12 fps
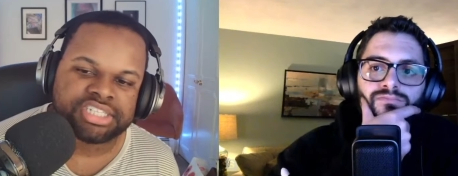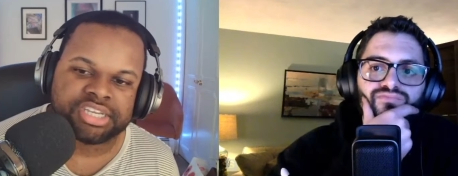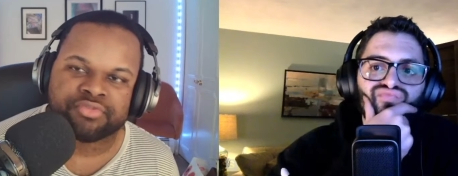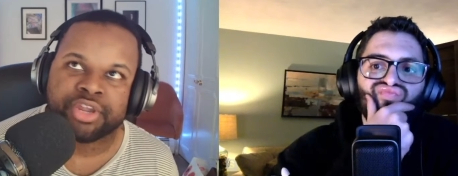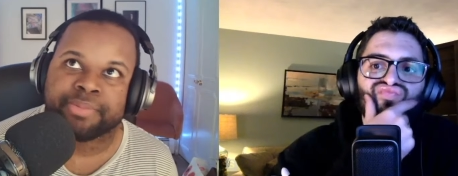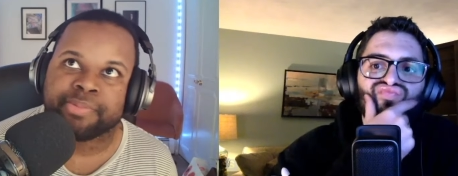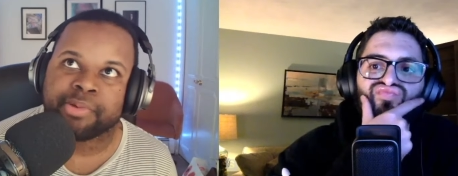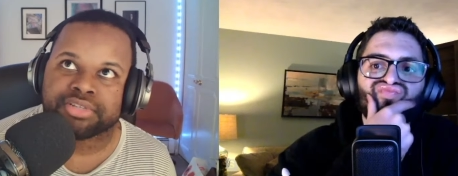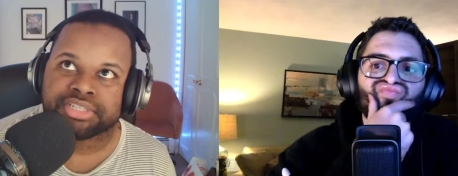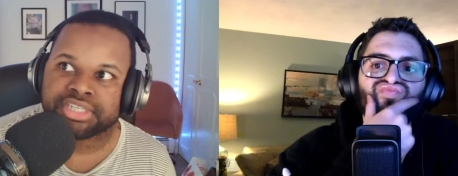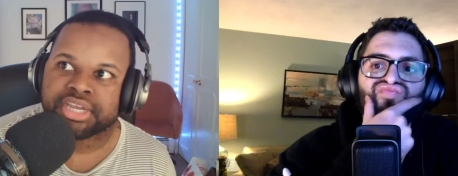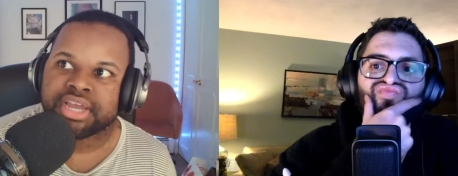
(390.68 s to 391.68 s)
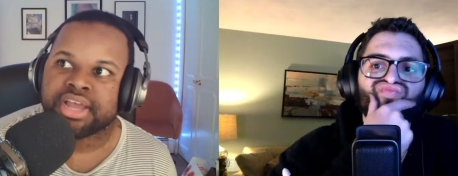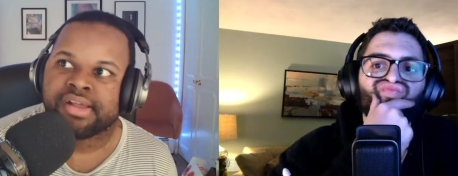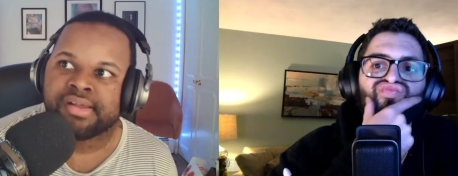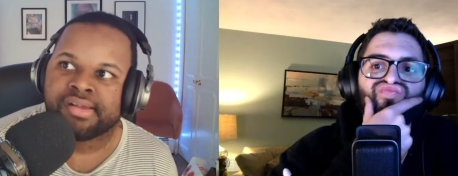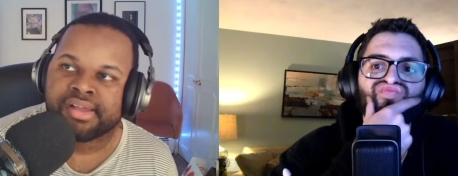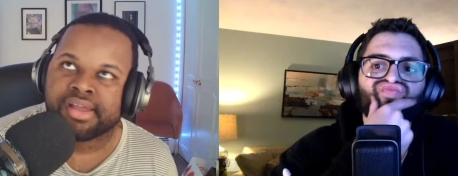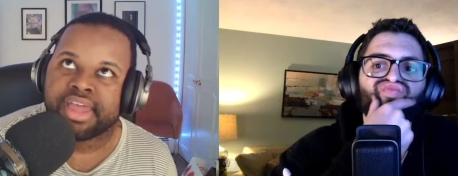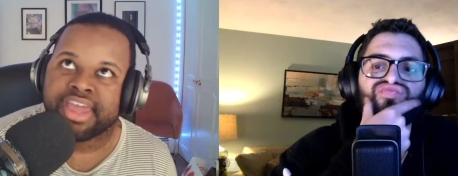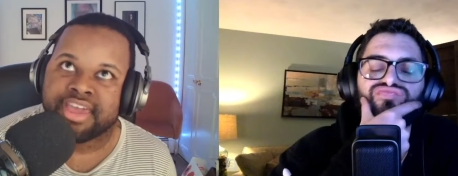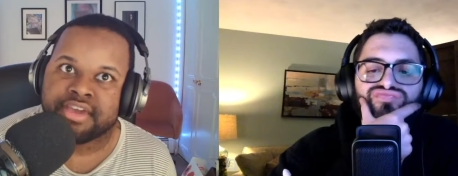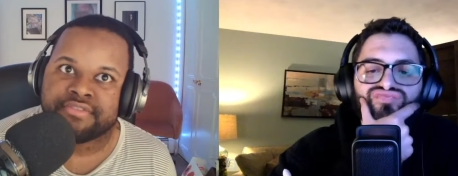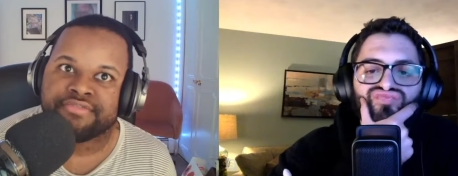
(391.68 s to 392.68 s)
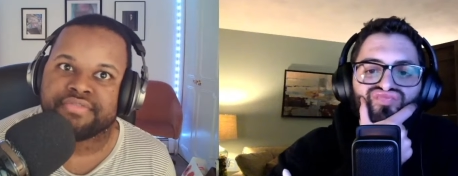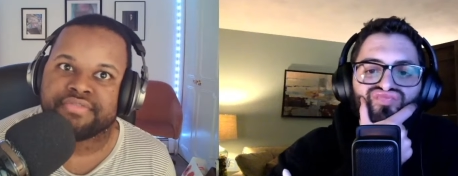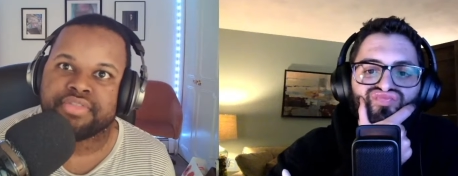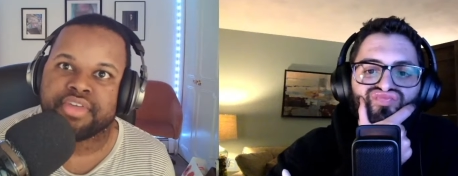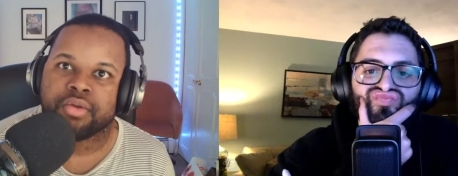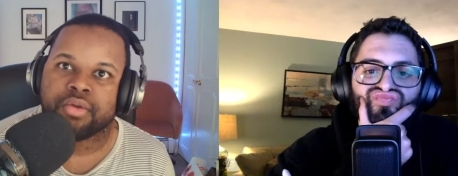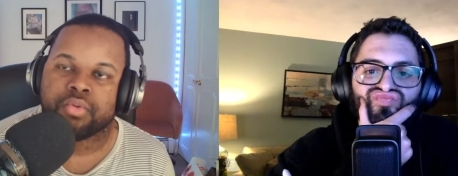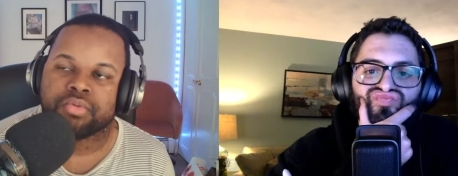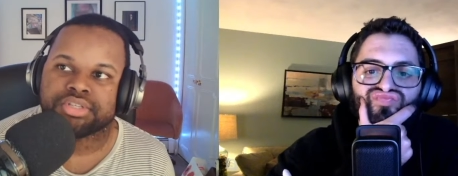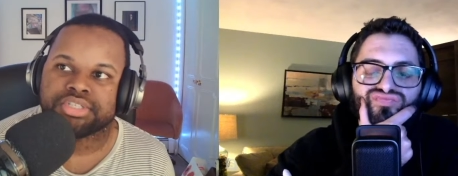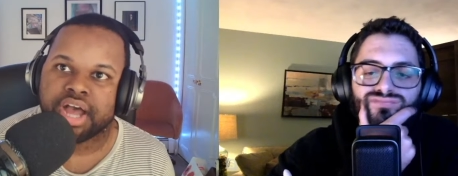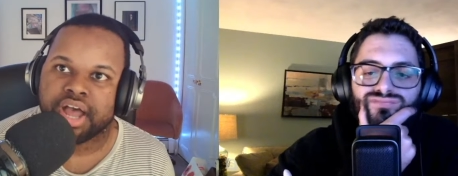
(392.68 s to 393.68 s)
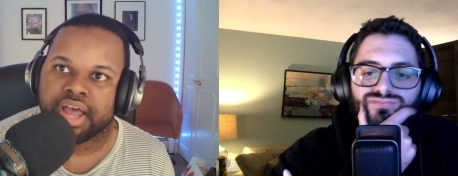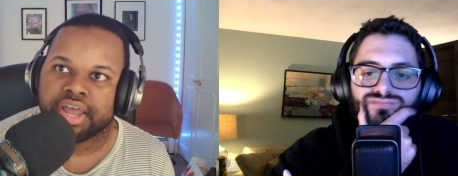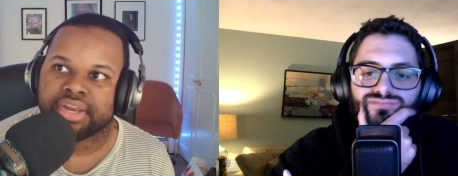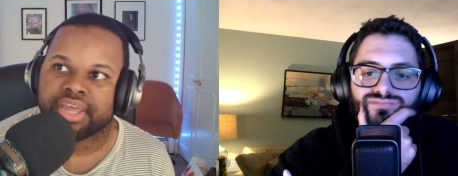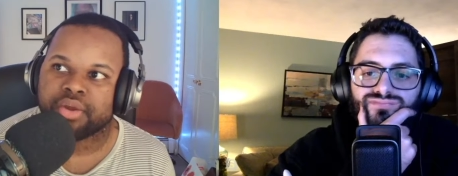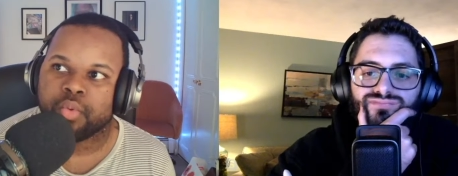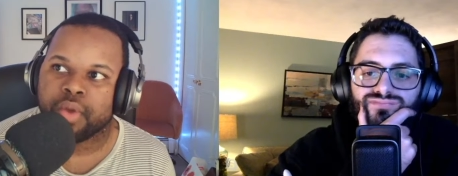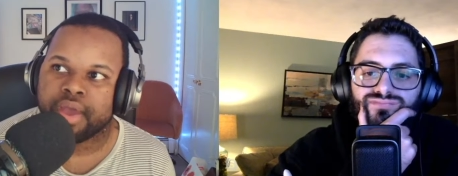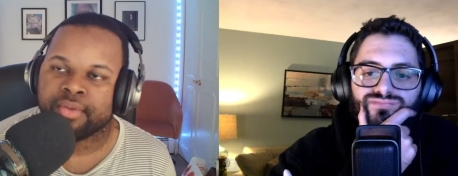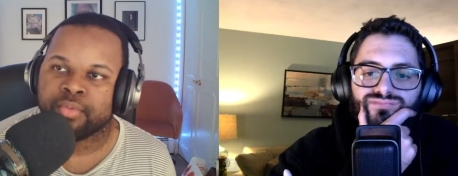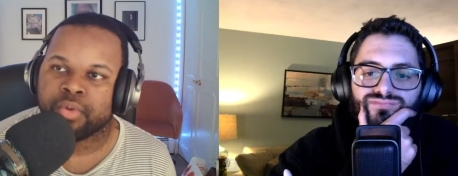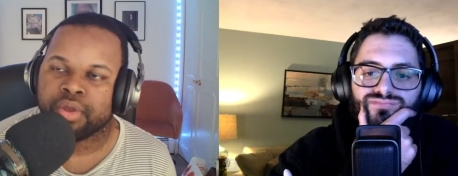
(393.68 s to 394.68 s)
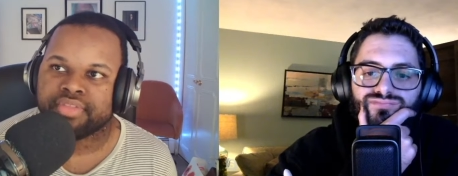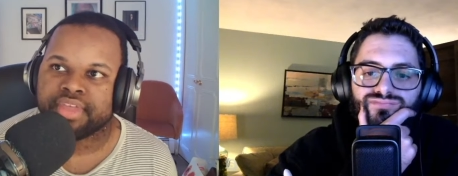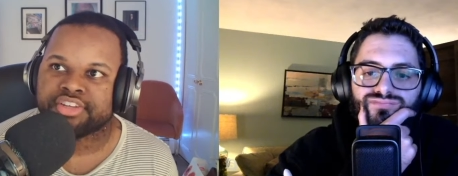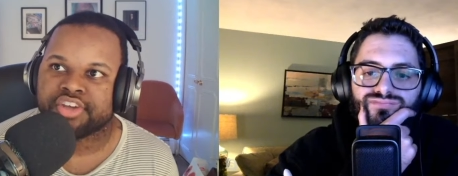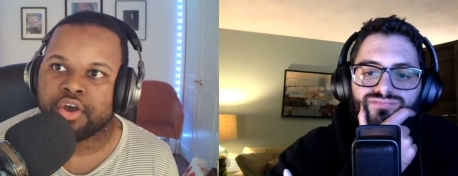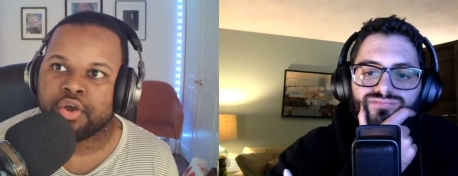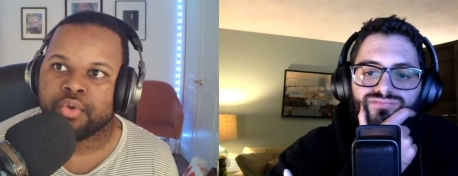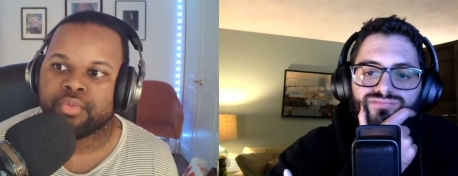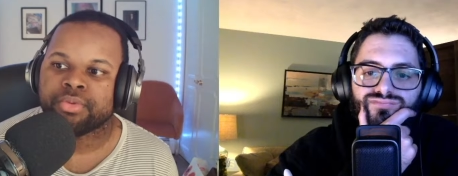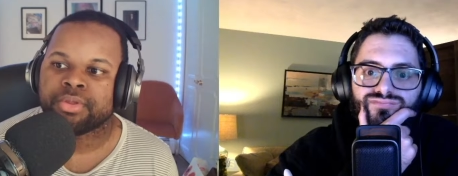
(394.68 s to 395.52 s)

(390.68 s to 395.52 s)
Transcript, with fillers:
Speaker 1: reboots, if they're done in a way where they don't